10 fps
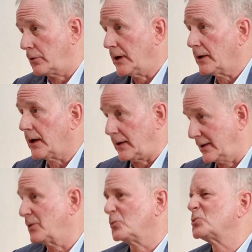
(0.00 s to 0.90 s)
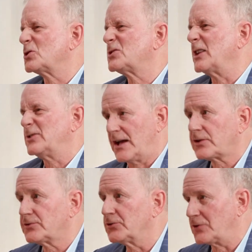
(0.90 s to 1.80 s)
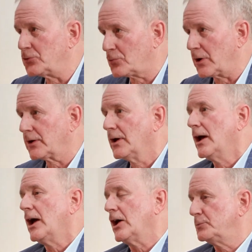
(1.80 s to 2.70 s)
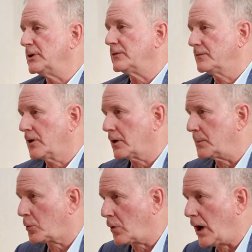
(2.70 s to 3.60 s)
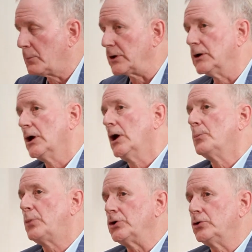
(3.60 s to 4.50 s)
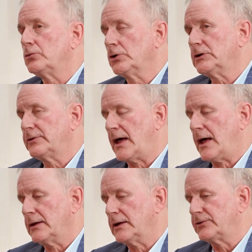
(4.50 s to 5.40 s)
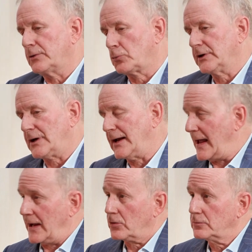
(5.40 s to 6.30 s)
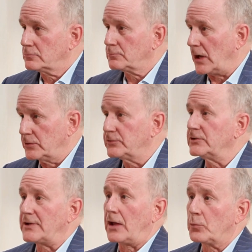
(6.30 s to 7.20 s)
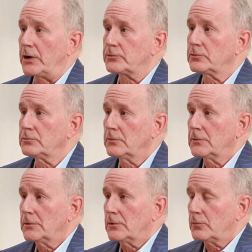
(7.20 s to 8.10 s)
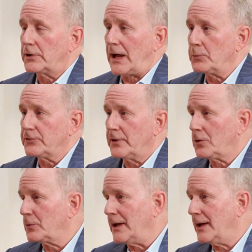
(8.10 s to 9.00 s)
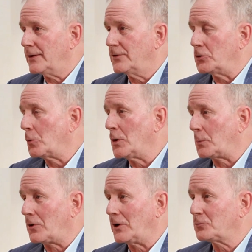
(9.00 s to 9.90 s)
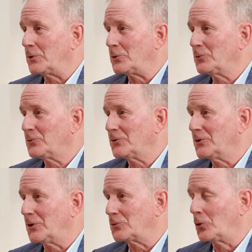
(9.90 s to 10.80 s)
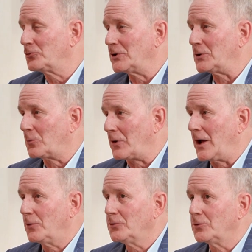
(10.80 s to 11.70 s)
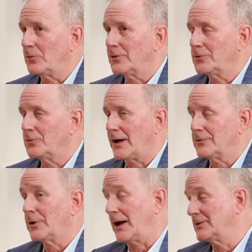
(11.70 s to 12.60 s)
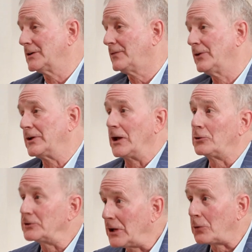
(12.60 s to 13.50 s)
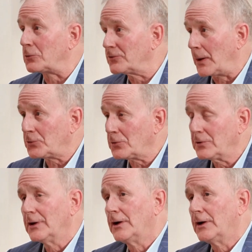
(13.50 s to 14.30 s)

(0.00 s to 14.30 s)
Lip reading: area. We'll just say Texas-centric as being very prominent. But you look at that, it's really kind of anchored by UT Southwestern. When I was there, we had the Nobel Prize winners, Goldstein and Brown, who identified the LDL receptor,